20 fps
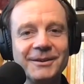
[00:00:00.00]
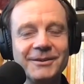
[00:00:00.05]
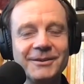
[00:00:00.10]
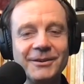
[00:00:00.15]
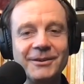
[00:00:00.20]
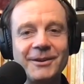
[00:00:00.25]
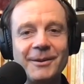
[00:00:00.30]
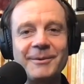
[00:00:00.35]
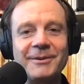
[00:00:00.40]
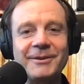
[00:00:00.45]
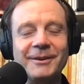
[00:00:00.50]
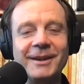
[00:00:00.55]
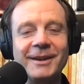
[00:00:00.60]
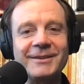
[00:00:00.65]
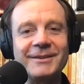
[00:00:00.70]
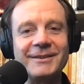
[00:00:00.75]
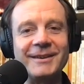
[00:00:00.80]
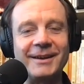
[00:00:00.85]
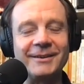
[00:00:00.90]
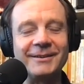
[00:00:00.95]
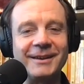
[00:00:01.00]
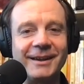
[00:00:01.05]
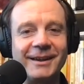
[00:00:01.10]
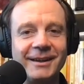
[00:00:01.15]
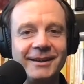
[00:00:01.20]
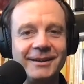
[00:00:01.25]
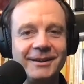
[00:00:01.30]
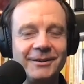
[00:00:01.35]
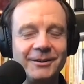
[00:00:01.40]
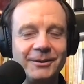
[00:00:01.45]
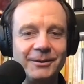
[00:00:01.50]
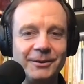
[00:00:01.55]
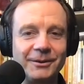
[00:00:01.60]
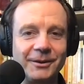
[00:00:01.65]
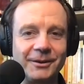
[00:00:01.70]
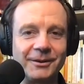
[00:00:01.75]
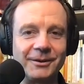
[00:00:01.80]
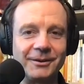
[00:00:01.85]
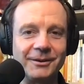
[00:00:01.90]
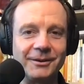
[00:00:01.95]
Thomas, let's now dig into
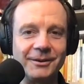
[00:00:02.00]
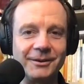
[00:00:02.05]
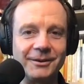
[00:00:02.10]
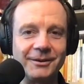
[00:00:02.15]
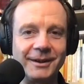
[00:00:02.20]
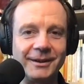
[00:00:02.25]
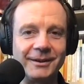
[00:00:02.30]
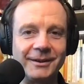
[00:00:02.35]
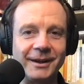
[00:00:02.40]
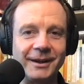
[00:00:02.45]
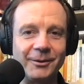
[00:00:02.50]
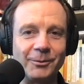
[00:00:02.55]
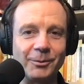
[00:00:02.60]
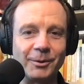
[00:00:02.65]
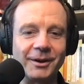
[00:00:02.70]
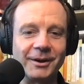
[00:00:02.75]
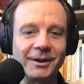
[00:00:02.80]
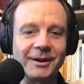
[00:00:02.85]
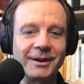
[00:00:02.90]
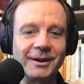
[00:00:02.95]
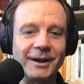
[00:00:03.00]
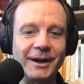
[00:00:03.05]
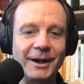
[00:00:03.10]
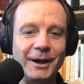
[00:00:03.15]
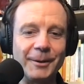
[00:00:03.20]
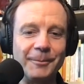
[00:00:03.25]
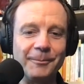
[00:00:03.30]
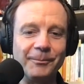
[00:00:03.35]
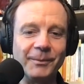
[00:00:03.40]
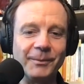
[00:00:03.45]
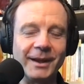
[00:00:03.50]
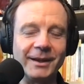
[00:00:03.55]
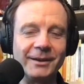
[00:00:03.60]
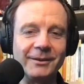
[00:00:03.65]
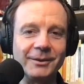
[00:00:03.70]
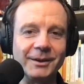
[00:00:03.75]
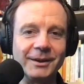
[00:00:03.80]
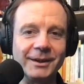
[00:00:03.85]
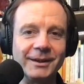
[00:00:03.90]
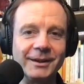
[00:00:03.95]
your day-to-day work and
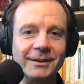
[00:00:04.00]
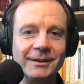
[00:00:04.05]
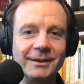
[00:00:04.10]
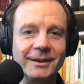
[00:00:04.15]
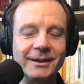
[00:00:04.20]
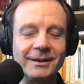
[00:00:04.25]
really get